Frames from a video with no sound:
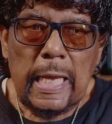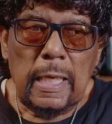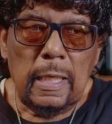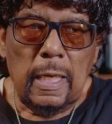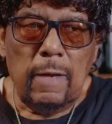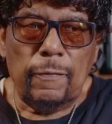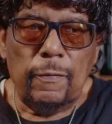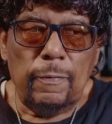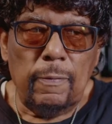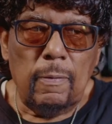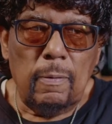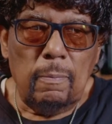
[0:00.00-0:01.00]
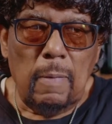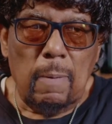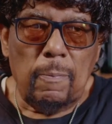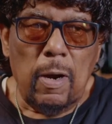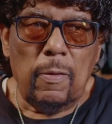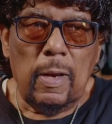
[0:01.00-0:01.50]
left my
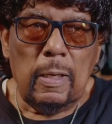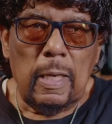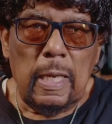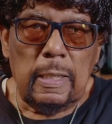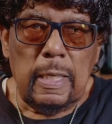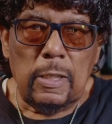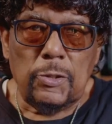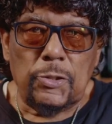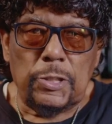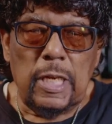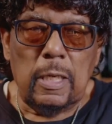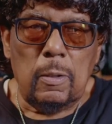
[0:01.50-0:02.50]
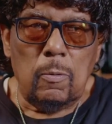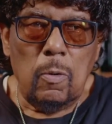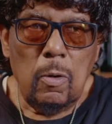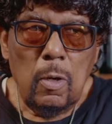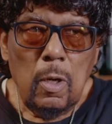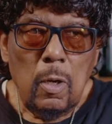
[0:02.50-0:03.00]
brother and did a stint
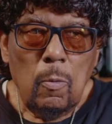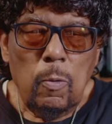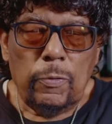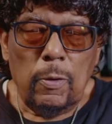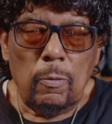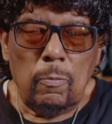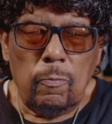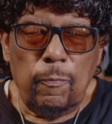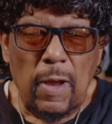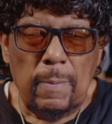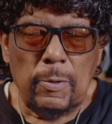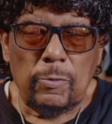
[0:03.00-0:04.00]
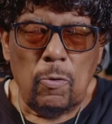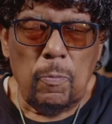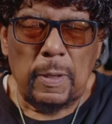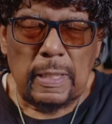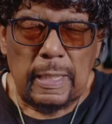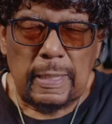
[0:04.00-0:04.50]
with a famous group
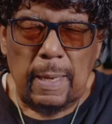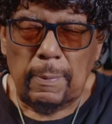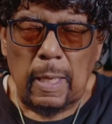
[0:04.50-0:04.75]
at that time.